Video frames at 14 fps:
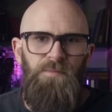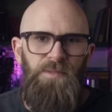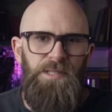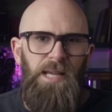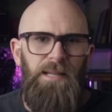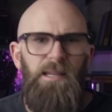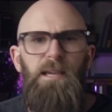The
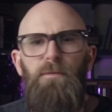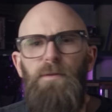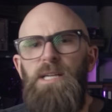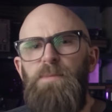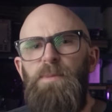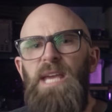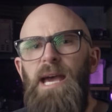technique
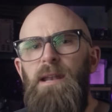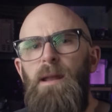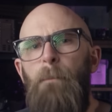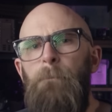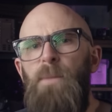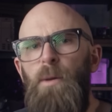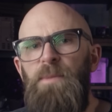first began
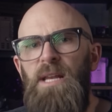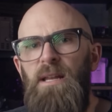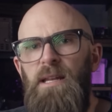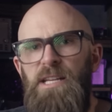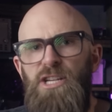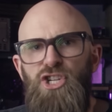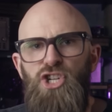
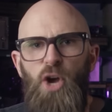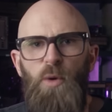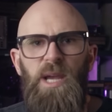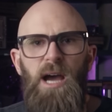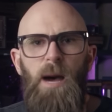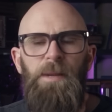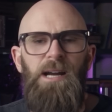popularly
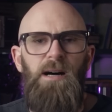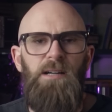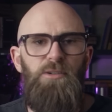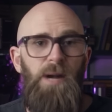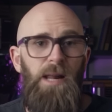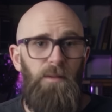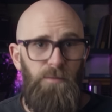showing up in art
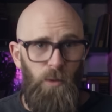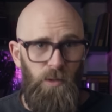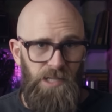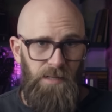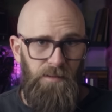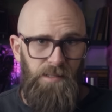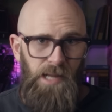around the
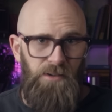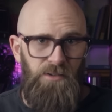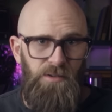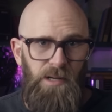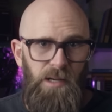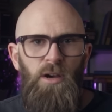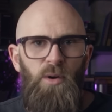fourteenth
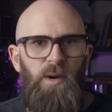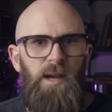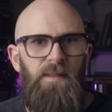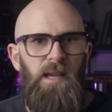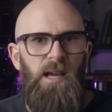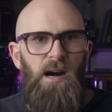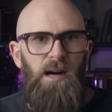century,
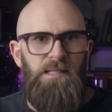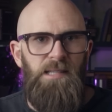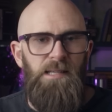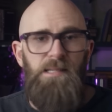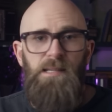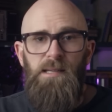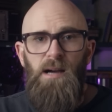when the
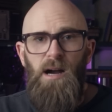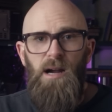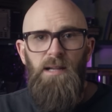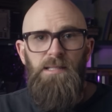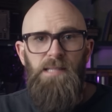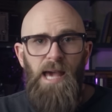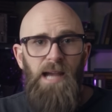artist and
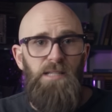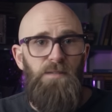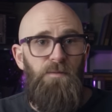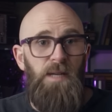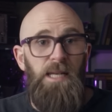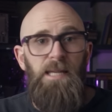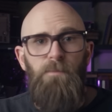architect
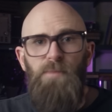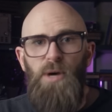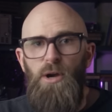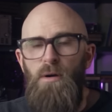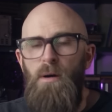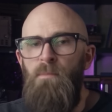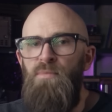
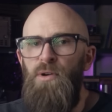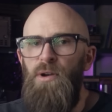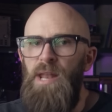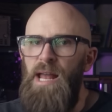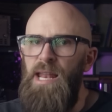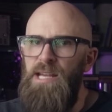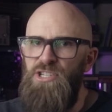Filippo
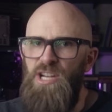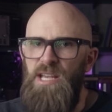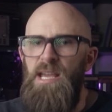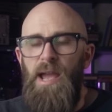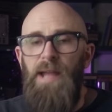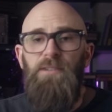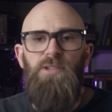
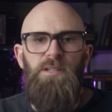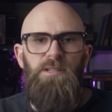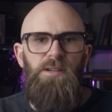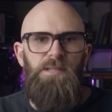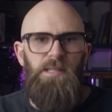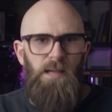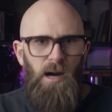Brunelleschi
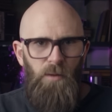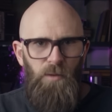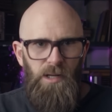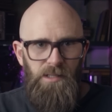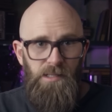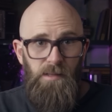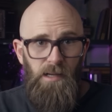introduced the art
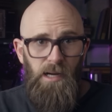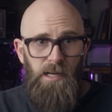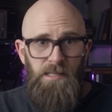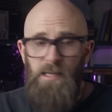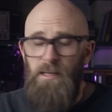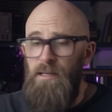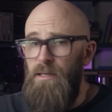world to the
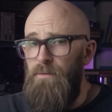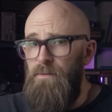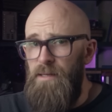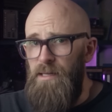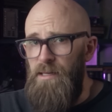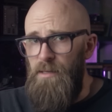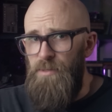idea of
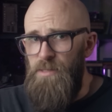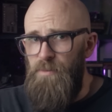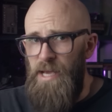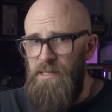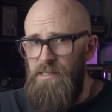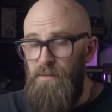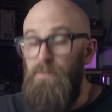linear
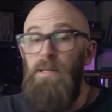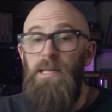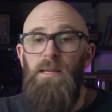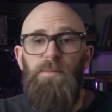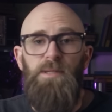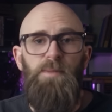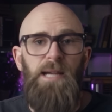perspective.
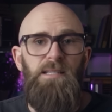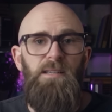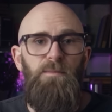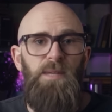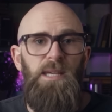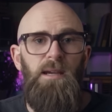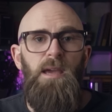Linear
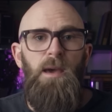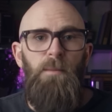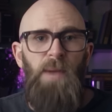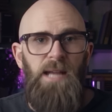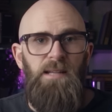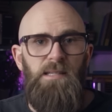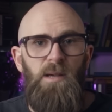perspective being
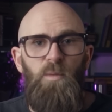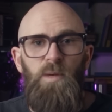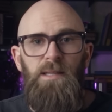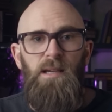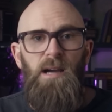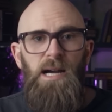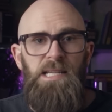painting with
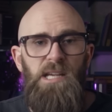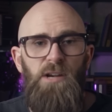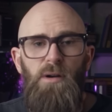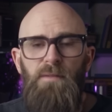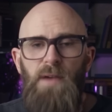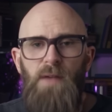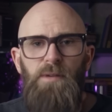the idea
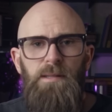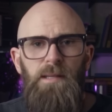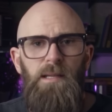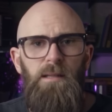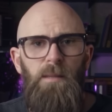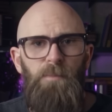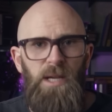of everything
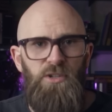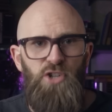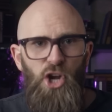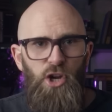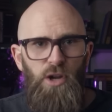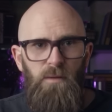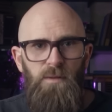in the
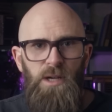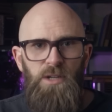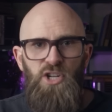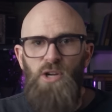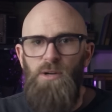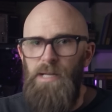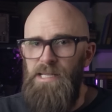picture
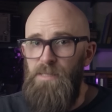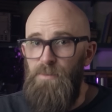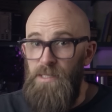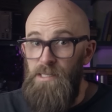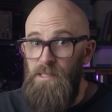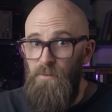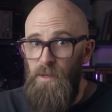converging on a
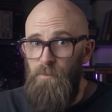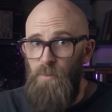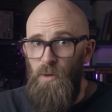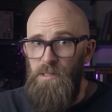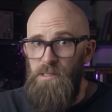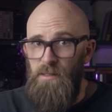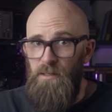specific
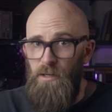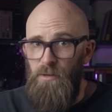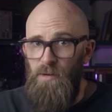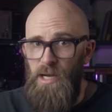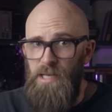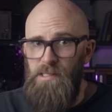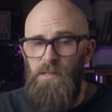point on the
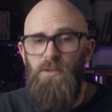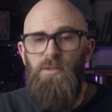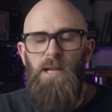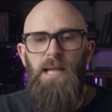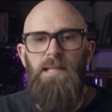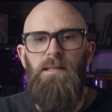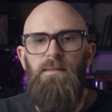horizon,
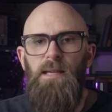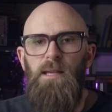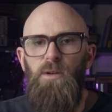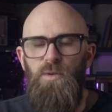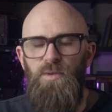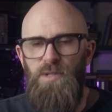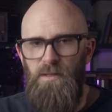creating the
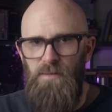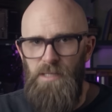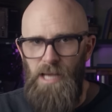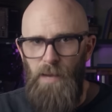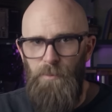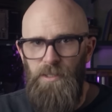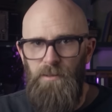illusion of
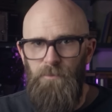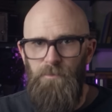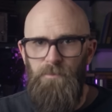depth.